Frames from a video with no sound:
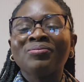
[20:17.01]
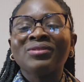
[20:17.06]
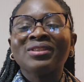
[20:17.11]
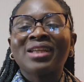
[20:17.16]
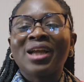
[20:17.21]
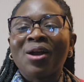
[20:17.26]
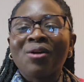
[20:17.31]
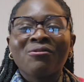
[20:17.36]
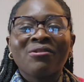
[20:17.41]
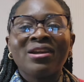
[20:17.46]

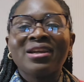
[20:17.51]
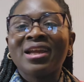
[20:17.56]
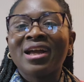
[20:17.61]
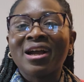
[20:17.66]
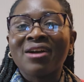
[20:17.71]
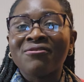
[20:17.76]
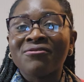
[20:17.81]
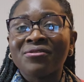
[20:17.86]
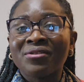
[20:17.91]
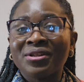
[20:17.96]
I'd rather
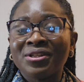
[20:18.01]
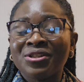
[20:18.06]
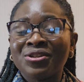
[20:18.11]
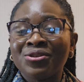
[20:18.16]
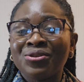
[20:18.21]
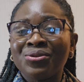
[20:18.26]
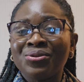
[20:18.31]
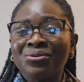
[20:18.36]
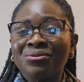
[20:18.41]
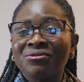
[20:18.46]
avoid
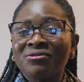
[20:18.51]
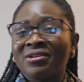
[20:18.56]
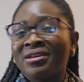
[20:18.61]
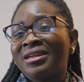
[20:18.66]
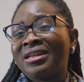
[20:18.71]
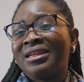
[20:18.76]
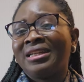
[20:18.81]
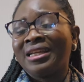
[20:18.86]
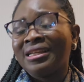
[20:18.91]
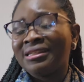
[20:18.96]
you
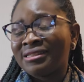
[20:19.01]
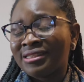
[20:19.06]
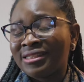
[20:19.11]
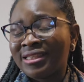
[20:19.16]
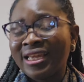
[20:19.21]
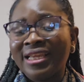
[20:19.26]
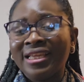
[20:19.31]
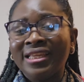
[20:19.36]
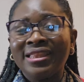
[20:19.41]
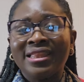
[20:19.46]
rather than
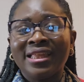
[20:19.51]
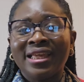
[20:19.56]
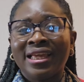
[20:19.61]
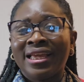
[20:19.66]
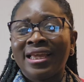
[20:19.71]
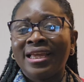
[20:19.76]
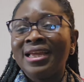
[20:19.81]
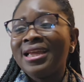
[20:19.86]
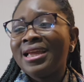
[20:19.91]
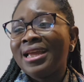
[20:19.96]
staying there